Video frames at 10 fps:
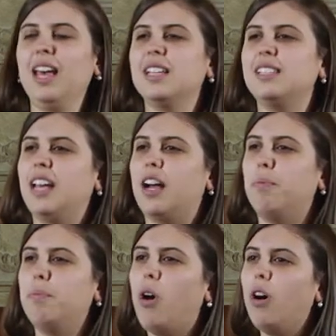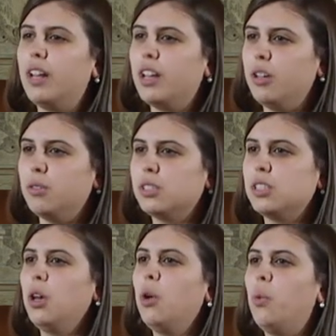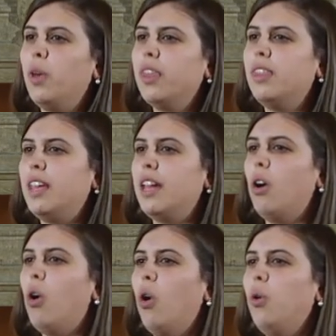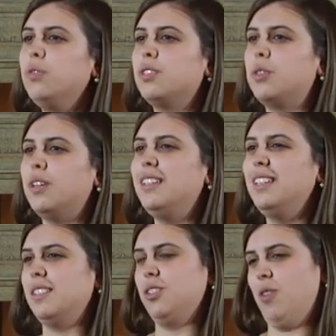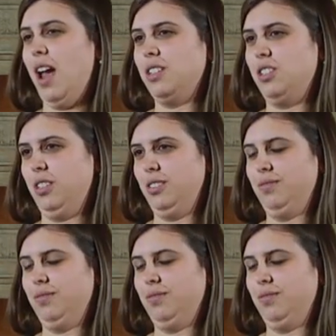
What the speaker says: They are molecules with their own 3D structure.